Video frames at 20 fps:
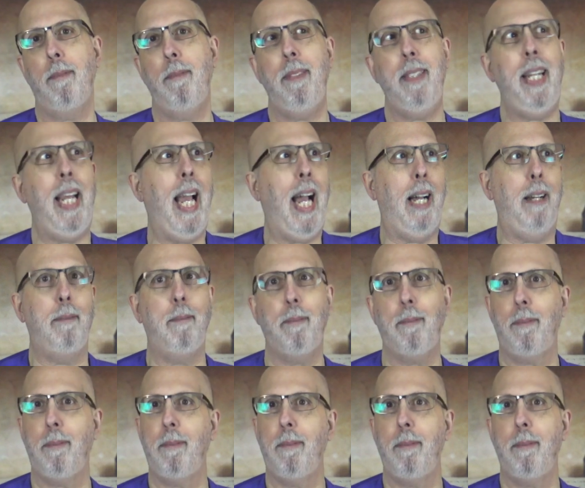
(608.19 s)
Yeah.
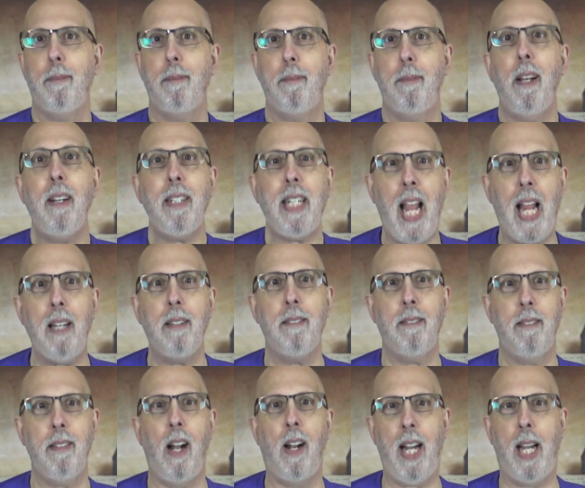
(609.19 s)
Okay.
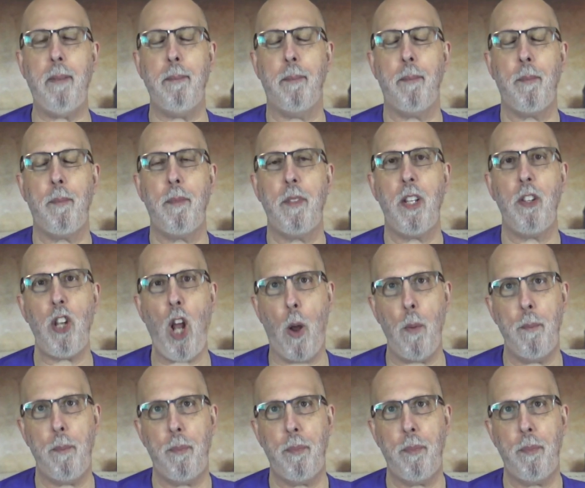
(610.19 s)
All right, so